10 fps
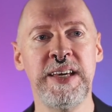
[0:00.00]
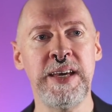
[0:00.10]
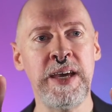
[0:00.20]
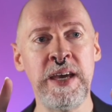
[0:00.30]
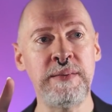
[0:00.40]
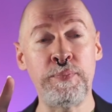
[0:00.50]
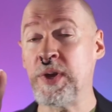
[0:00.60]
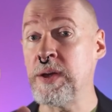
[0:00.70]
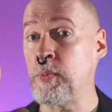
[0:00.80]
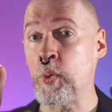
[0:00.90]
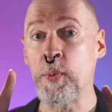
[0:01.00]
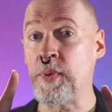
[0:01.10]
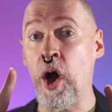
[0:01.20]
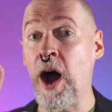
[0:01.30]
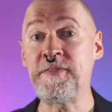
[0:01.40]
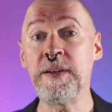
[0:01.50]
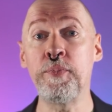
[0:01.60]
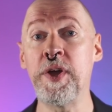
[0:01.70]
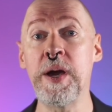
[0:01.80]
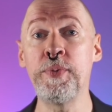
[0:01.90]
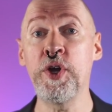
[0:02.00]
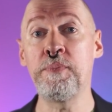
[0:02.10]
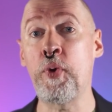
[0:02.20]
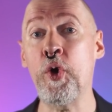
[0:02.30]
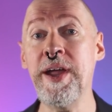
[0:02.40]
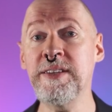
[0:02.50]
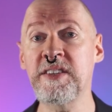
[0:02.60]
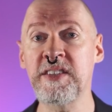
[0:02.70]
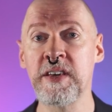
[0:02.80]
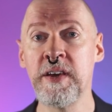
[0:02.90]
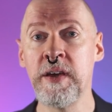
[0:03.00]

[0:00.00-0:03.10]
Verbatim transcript: he he he will often bring up good points.